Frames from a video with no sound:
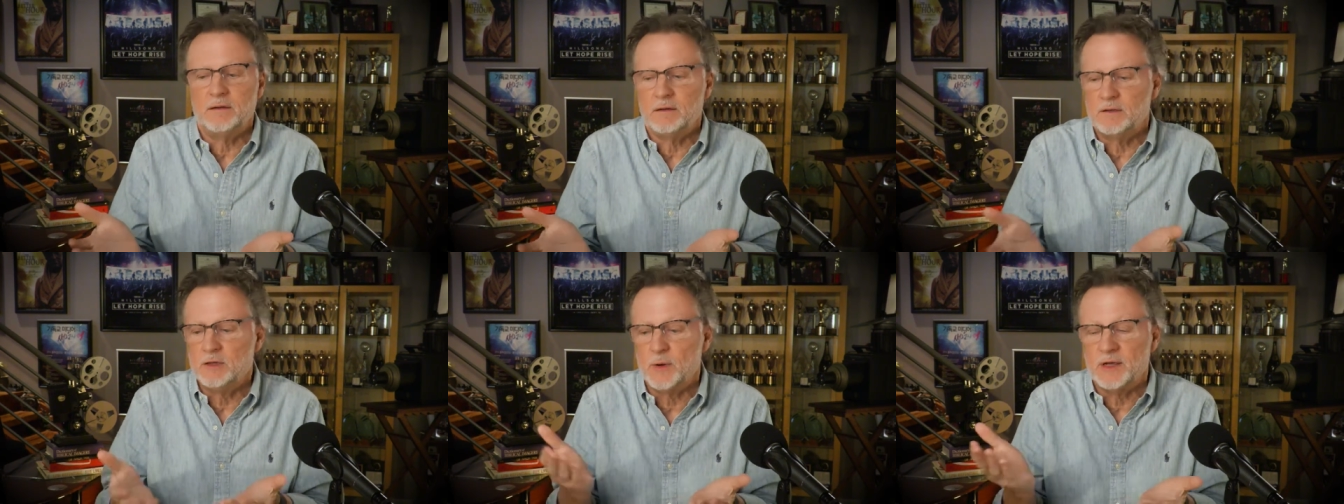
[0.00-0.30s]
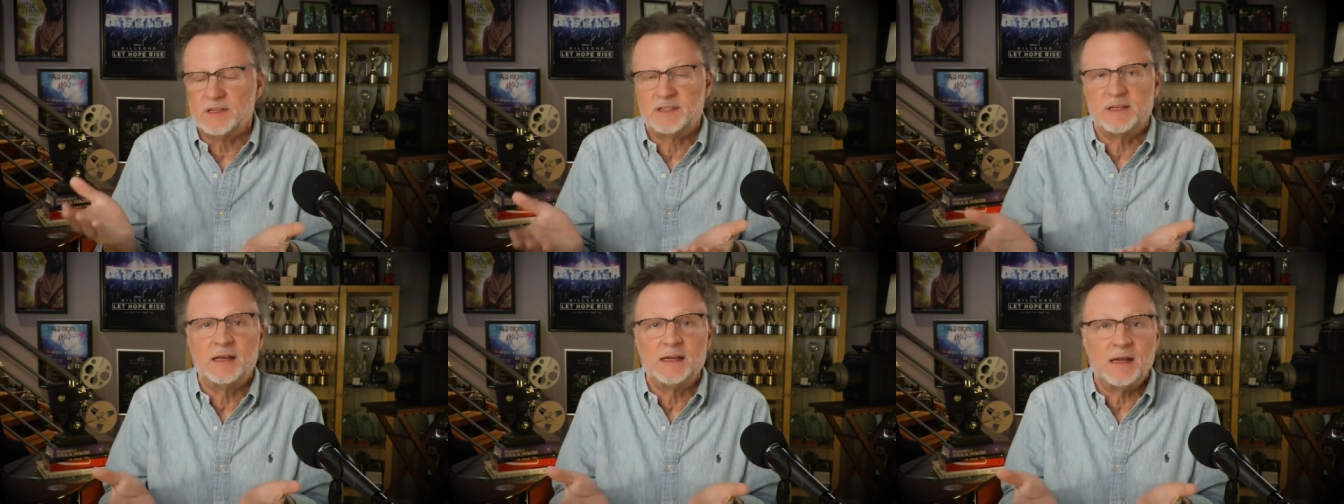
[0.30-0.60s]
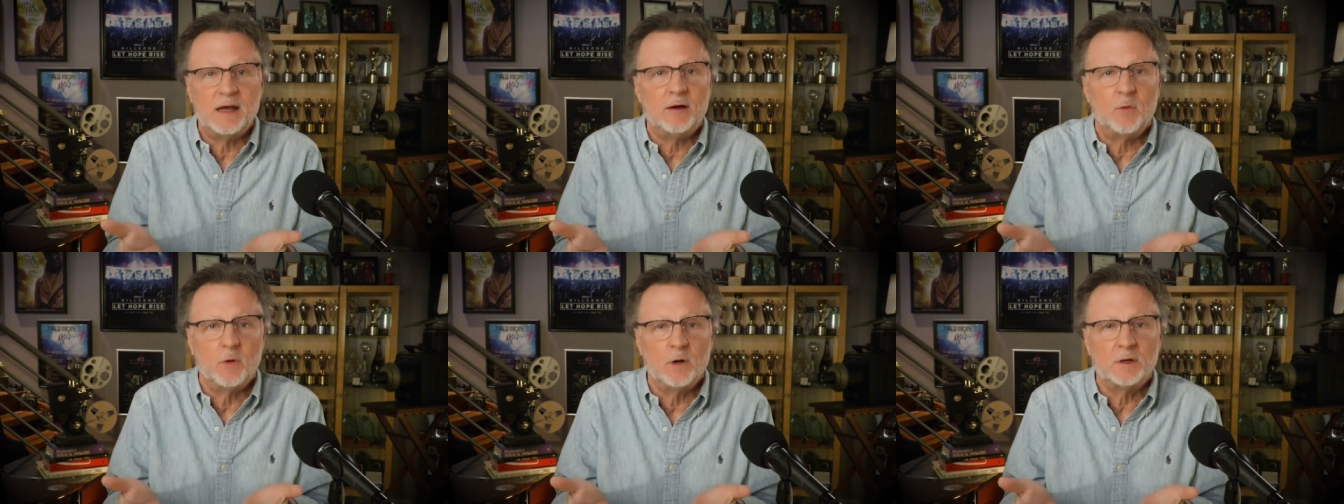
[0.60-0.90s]
U S A
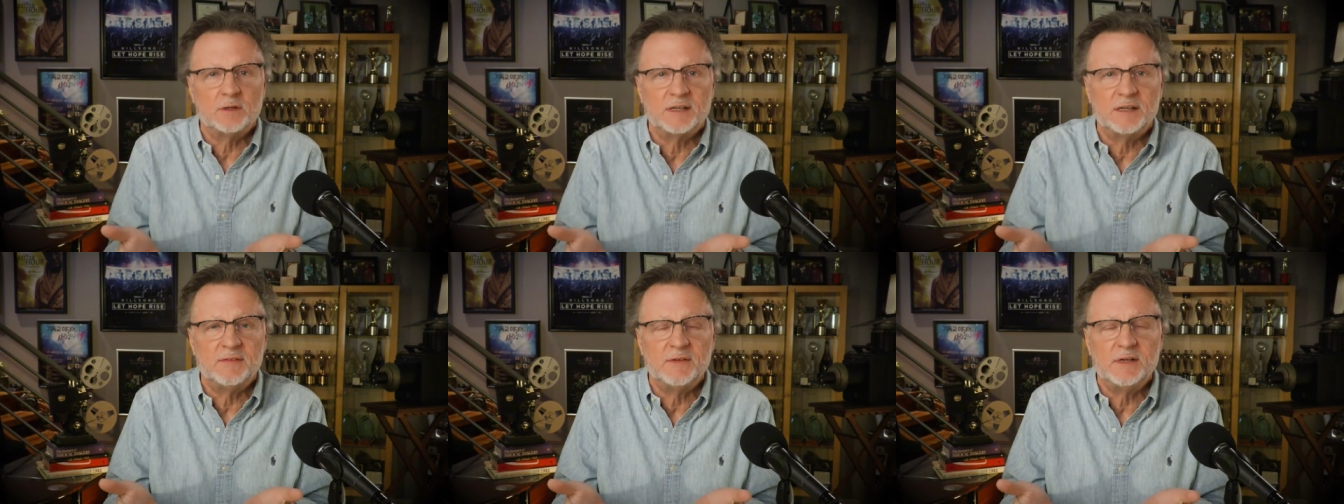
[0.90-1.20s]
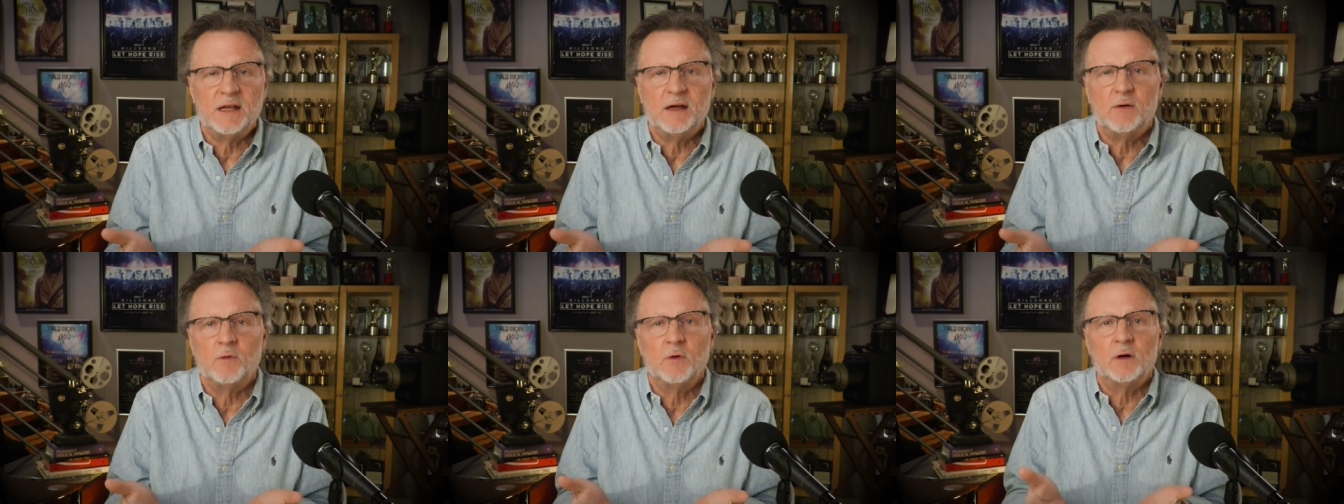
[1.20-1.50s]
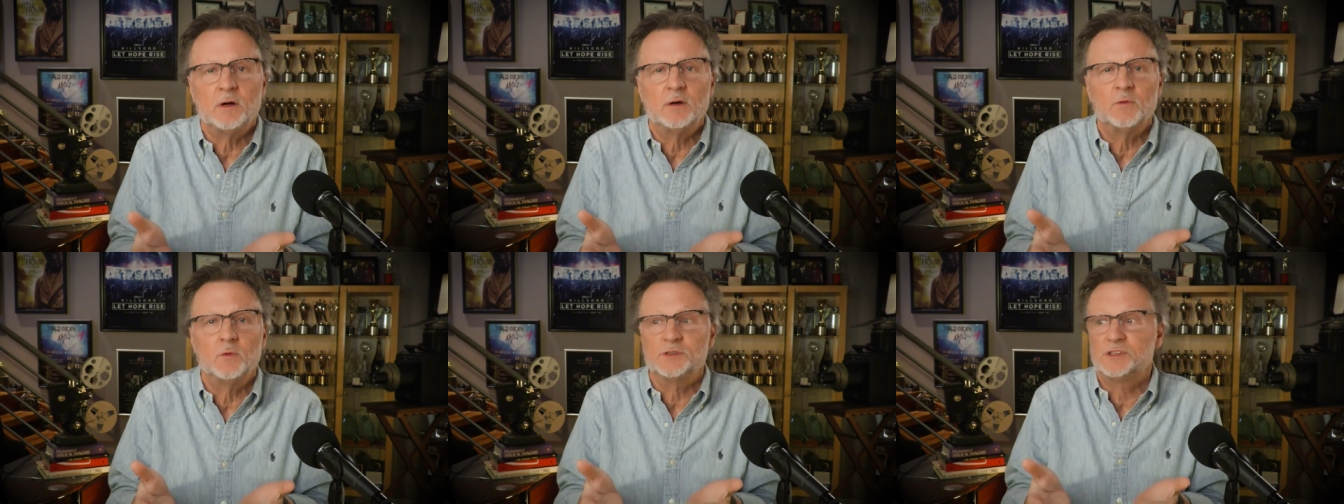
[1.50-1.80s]
Network, T V
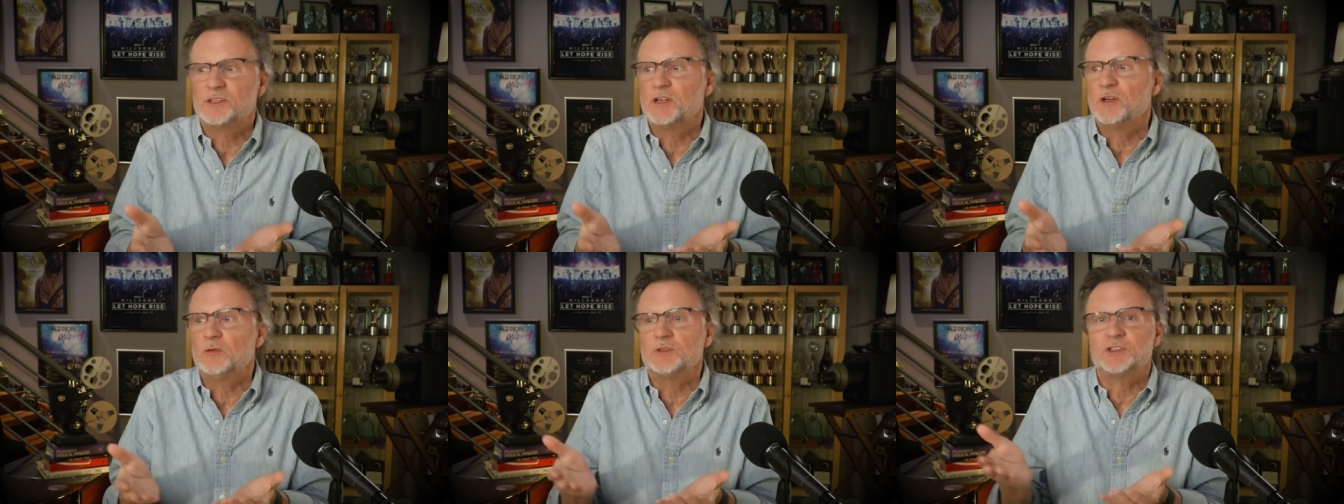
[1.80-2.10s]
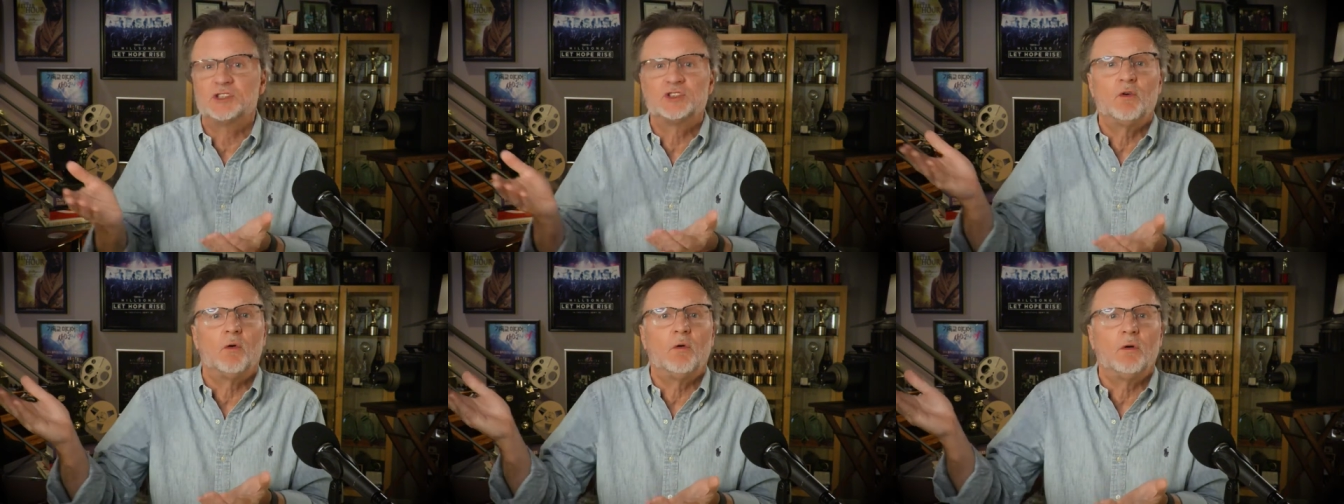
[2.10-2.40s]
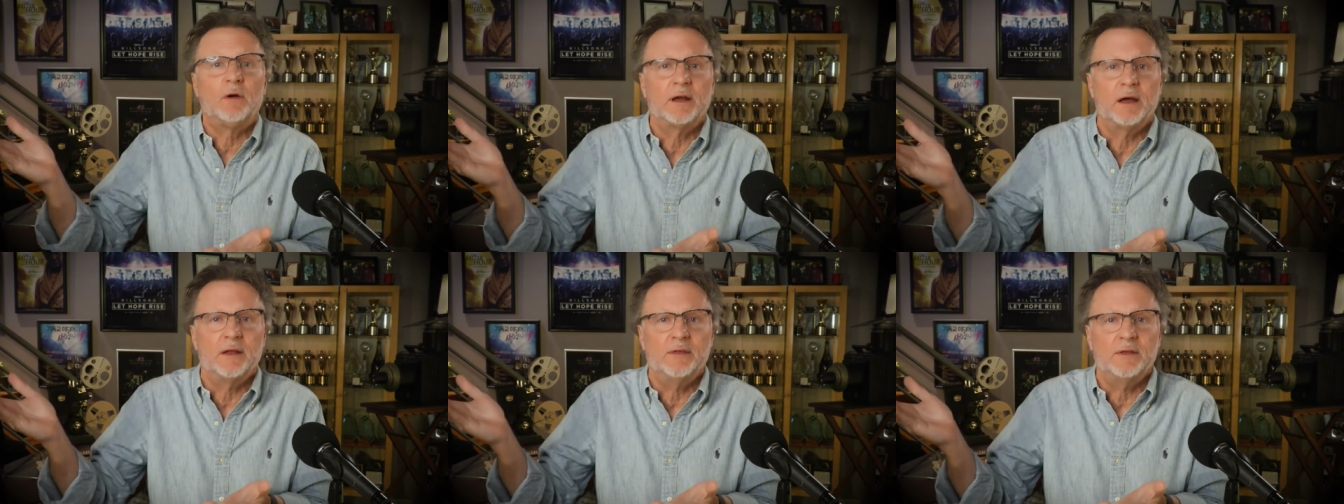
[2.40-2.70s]
network, wants to do a
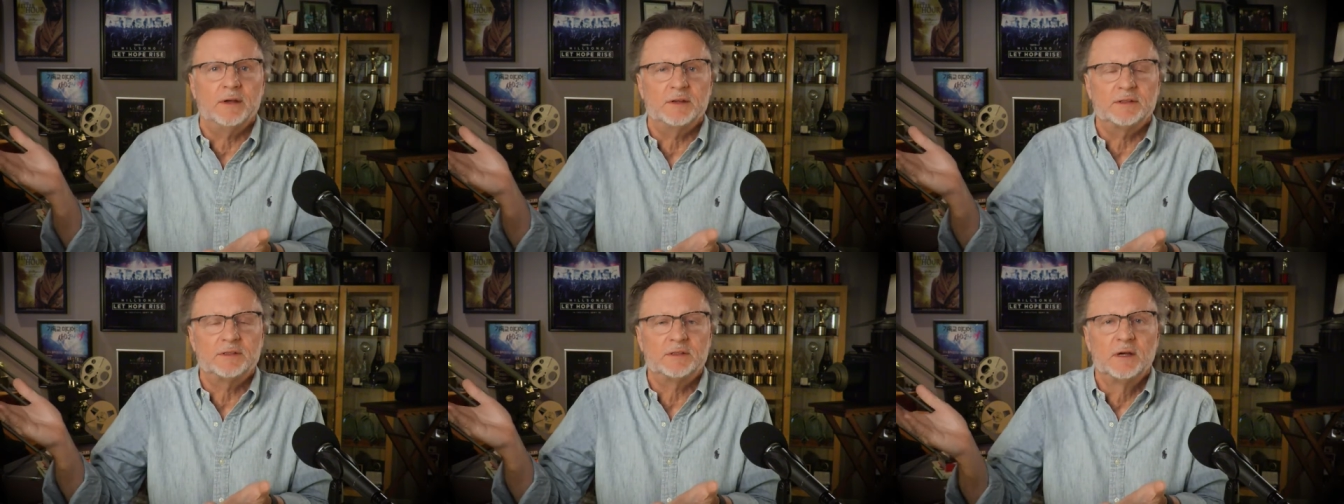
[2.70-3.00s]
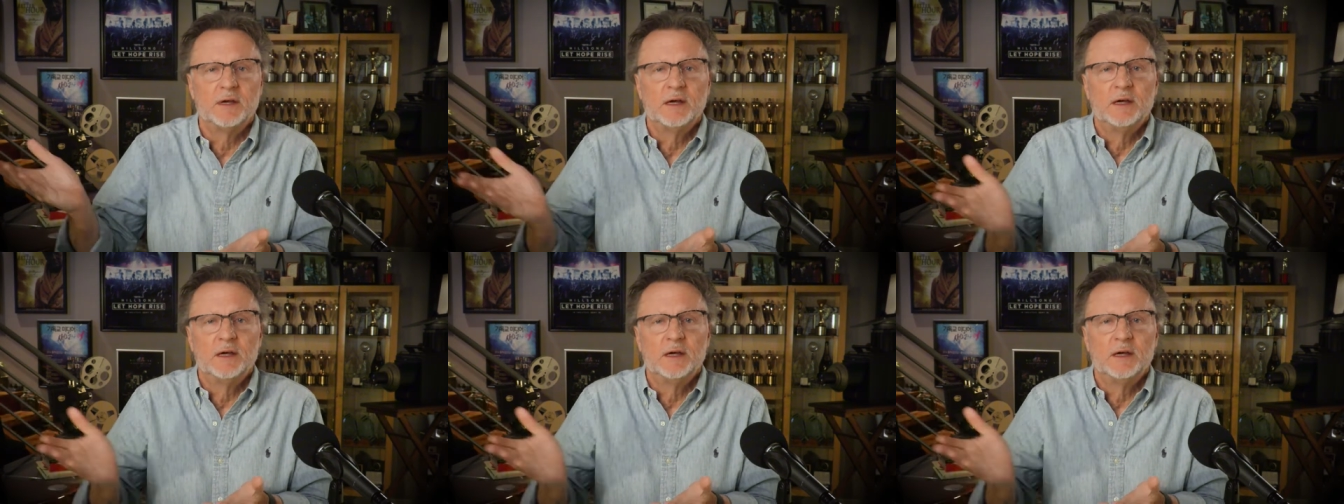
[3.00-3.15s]
story on this.